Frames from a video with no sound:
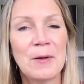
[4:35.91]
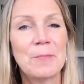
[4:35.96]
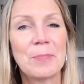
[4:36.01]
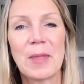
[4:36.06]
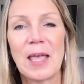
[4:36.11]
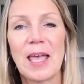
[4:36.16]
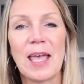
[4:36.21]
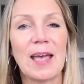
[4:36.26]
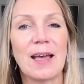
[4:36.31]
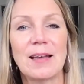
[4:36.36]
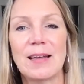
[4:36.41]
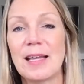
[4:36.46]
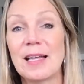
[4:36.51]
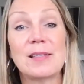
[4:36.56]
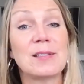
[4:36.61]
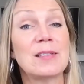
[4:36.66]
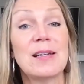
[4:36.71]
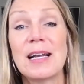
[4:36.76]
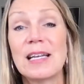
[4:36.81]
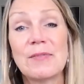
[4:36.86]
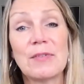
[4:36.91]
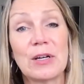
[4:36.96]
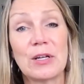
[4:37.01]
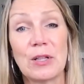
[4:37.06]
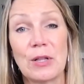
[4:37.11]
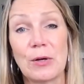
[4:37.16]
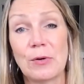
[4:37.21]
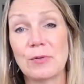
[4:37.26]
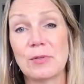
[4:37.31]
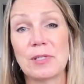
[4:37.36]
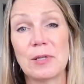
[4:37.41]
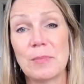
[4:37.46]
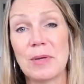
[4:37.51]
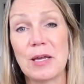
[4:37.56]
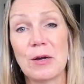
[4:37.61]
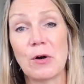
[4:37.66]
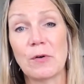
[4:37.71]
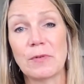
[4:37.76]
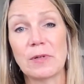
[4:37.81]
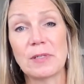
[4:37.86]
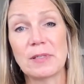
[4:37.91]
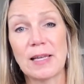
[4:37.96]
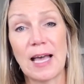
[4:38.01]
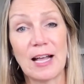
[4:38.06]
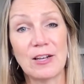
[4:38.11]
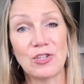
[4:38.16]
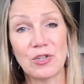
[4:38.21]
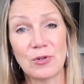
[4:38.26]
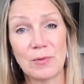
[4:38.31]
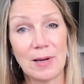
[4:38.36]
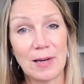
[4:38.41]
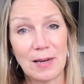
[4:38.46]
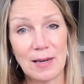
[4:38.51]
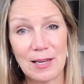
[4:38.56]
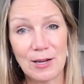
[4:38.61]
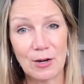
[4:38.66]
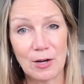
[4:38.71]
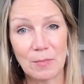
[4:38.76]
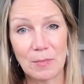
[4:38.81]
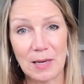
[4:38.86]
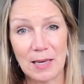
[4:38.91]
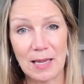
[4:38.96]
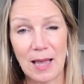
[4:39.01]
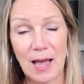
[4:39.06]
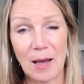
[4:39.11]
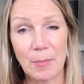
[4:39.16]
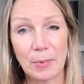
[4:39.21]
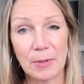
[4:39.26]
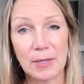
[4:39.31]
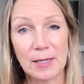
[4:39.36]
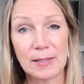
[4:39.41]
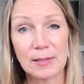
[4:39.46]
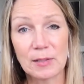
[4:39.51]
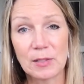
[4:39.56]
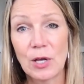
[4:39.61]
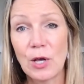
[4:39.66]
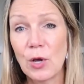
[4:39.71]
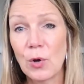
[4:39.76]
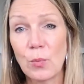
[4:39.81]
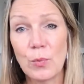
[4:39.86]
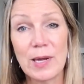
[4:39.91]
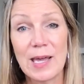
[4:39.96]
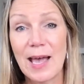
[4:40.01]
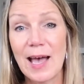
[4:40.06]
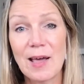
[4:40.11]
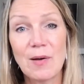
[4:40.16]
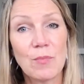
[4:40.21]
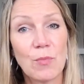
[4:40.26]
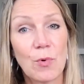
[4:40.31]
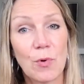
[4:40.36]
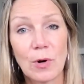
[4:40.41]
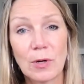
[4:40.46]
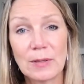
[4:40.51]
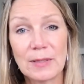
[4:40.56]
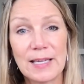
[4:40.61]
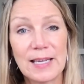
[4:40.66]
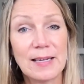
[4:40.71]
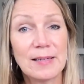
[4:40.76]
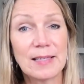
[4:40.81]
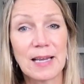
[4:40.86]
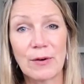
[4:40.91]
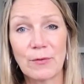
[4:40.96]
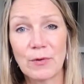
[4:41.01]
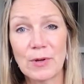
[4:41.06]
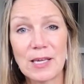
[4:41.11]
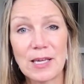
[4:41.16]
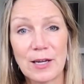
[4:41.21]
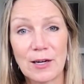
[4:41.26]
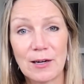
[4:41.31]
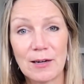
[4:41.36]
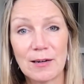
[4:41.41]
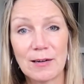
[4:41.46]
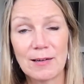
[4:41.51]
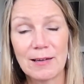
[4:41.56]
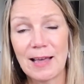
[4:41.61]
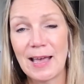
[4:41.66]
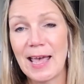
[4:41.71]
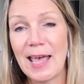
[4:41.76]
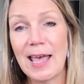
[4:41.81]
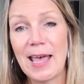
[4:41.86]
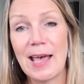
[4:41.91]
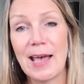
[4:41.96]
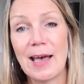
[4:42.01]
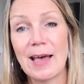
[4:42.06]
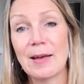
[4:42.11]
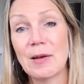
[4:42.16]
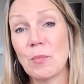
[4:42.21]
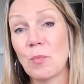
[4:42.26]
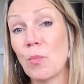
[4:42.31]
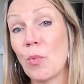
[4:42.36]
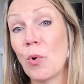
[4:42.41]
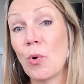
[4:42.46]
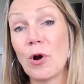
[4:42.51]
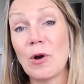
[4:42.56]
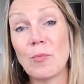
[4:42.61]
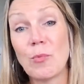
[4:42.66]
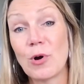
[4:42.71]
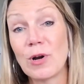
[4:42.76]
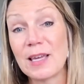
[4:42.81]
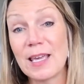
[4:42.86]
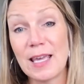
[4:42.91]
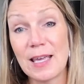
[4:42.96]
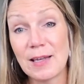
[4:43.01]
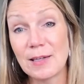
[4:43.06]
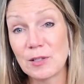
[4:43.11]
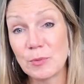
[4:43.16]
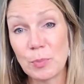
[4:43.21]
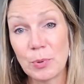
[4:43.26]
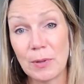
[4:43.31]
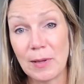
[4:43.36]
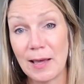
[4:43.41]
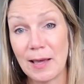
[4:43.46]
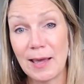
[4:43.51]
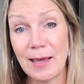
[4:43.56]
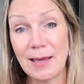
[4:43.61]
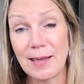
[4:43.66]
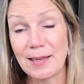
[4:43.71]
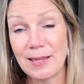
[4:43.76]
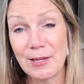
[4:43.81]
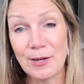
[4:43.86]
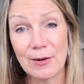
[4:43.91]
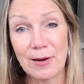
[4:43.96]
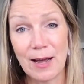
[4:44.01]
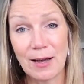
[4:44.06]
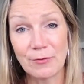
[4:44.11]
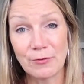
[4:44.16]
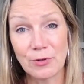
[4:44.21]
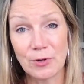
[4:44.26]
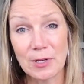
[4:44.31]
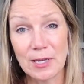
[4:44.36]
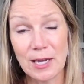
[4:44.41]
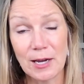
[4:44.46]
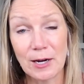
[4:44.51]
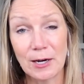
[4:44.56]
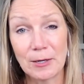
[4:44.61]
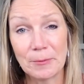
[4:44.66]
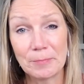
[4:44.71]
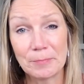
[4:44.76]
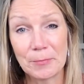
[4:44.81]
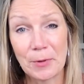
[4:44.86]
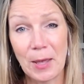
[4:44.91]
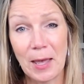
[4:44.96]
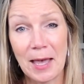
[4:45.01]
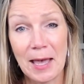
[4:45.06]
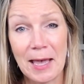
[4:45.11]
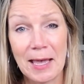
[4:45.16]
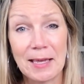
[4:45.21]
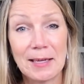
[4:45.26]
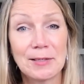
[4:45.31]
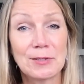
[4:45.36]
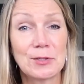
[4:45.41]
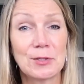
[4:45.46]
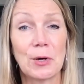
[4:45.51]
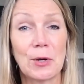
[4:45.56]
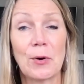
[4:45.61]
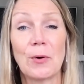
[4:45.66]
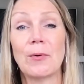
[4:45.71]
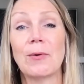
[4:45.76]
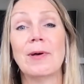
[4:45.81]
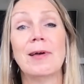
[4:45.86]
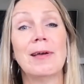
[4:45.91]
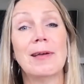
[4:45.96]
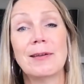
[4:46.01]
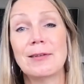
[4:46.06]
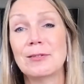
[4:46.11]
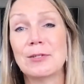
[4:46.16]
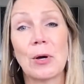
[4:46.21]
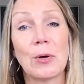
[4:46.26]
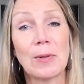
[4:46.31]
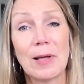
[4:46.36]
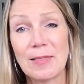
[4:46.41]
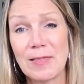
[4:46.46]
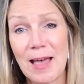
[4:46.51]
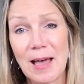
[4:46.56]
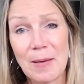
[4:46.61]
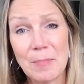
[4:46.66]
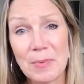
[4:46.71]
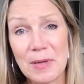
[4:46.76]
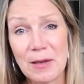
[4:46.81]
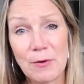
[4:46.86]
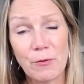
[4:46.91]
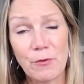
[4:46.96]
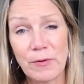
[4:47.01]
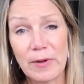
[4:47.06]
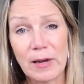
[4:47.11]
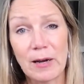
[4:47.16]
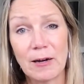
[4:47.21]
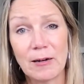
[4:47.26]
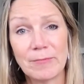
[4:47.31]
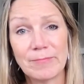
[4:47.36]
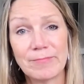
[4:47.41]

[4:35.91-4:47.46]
And it's not even close to being oversaturated here in Minneapolis. We add more leagues every year and more kids play year after year. Okay, so don't let that be a fear.